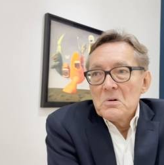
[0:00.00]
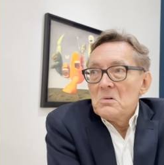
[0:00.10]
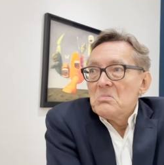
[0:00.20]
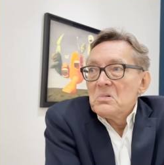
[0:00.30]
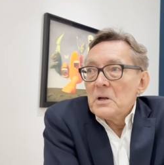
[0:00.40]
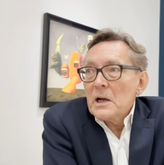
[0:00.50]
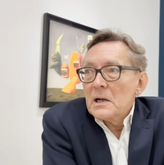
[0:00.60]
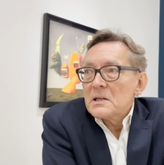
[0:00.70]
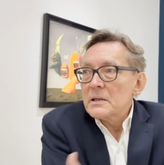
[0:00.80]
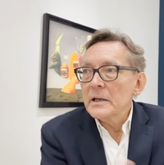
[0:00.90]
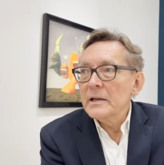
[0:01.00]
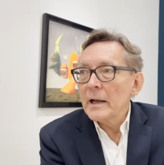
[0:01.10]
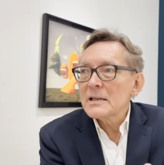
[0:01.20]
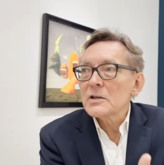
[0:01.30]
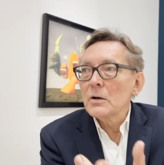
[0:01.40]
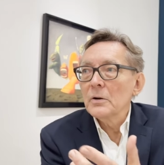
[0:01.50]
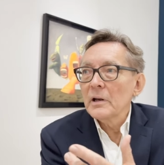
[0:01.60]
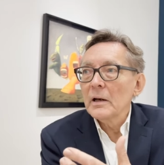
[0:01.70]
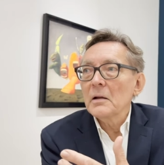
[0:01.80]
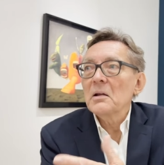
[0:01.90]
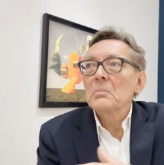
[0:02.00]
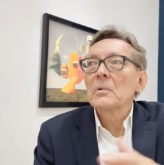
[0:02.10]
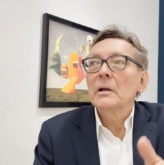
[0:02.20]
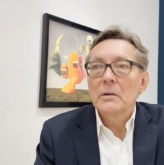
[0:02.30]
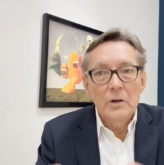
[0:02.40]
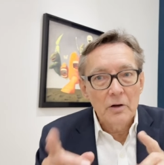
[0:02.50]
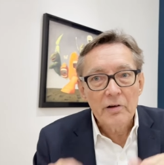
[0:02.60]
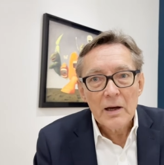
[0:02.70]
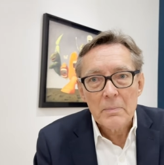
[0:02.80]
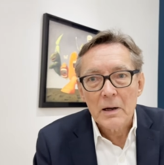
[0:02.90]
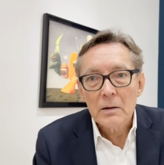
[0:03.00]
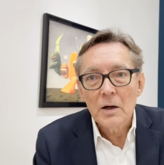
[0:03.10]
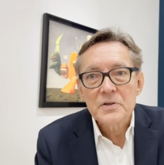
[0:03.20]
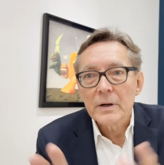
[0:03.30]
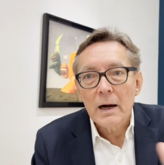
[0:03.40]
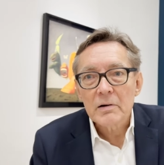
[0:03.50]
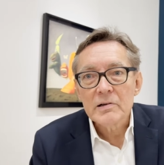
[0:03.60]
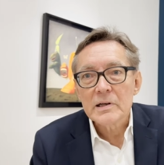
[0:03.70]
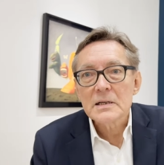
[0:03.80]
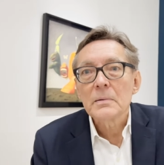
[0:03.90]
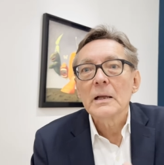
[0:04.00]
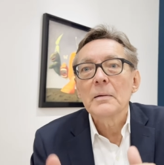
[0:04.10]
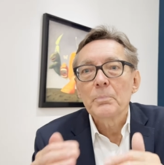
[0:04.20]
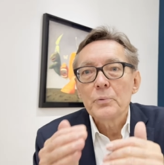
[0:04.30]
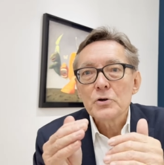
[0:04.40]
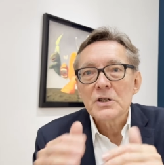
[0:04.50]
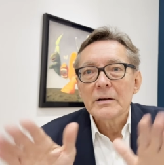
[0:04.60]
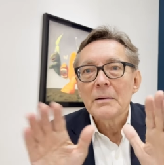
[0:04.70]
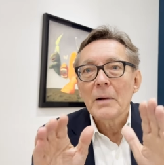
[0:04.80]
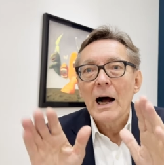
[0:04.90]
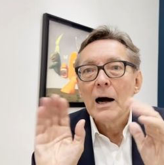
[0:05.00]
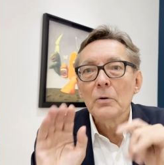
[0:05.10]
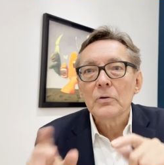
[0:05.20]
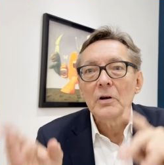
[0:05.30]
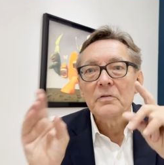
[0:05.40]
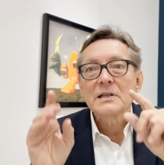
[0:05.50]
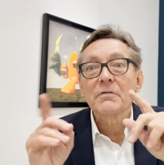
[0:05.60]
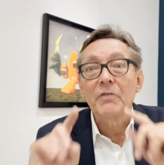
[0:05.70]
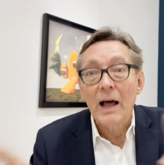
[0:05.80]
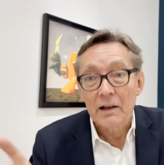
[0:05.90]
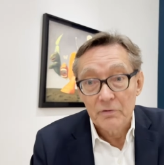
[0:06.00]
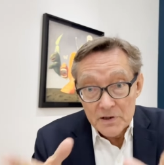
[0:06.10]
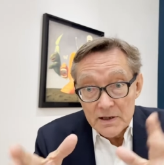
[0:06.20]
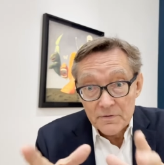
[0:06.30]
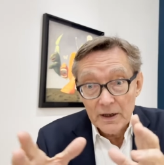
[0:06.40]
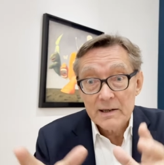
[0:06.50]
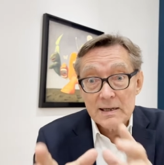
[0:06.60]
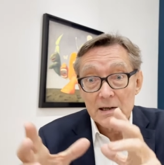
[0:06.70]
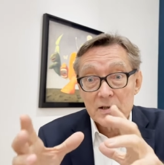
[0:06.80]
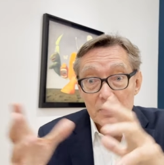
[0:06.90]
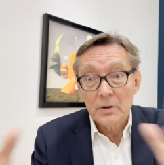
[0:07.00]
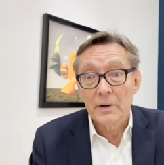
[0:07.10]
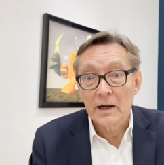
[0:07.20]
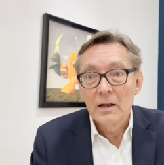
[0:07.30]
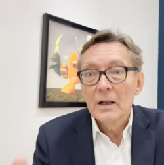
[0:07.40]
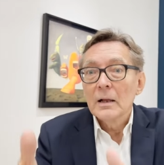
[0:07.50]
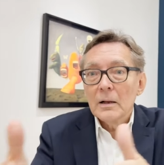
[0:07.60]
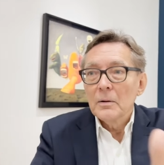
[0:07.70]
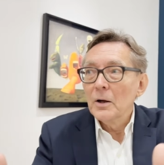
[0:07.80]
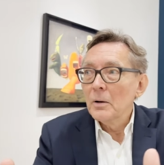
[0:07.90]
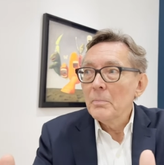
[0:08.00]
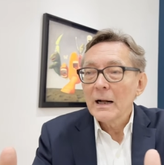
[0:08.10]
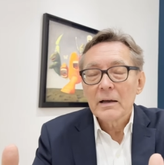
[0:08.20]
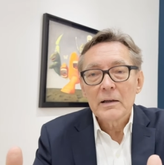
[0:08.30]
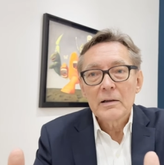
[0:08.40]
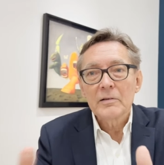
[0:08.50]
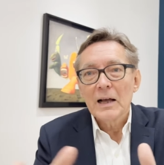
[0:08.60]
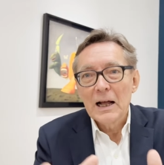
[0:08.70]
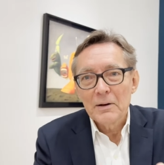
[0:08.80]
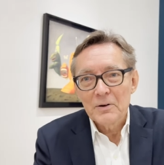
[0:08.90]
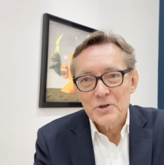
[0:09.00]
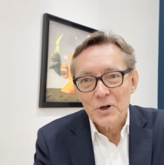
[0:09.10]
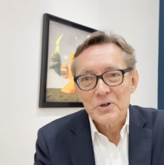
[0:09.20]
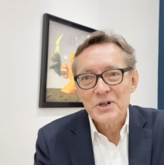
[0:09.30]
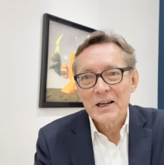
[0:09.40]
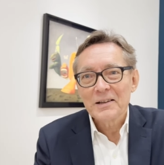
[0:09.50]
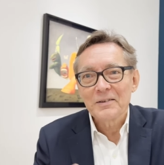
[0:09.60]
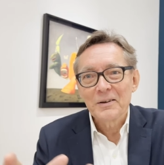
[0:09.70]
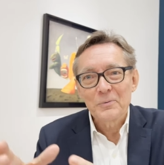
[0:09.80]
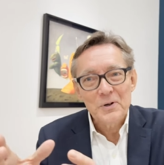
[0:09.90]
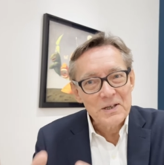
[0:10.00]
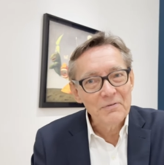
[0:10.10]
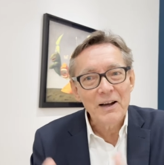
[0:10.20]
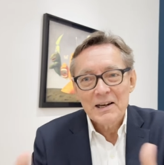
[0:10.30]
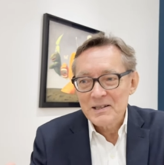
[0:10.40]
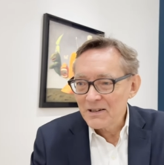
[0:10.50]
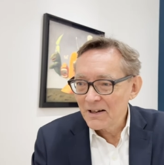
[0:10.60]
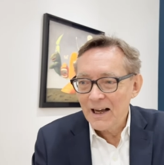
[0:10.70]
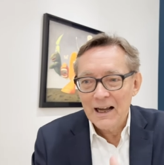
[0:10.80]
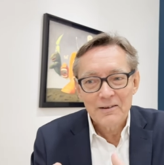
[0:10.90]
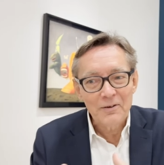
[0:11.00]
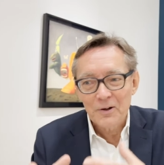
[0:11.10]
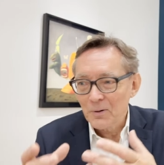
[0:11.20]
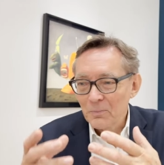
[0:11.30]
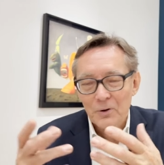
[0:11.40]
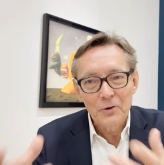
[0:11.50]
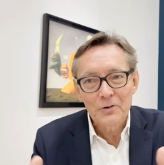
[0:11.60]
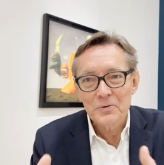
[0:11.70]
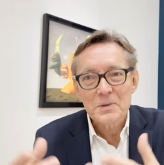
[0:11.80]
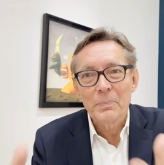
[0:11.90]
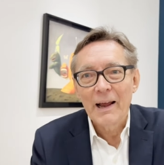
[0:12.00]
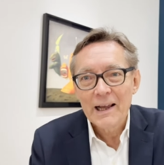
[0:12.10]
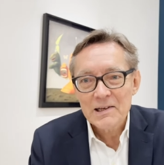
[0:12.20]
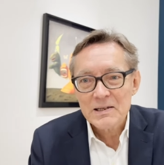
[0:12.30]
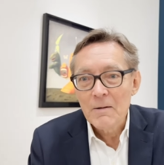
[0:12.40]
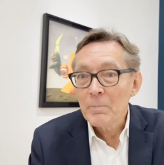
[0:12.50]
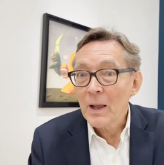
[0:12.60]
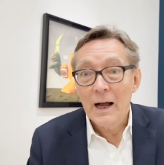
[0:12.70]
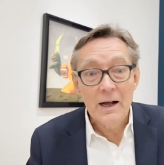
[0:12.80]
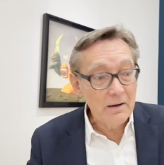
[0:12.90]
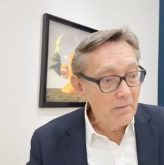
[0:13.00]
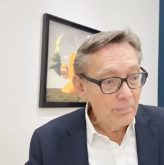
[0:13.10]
right? Yes, he excluded not him as an artist. He pushed him out of his flat. This is the exact story. Mm. Uh, Magritte and Georgette was invited at uh, Breton's place, and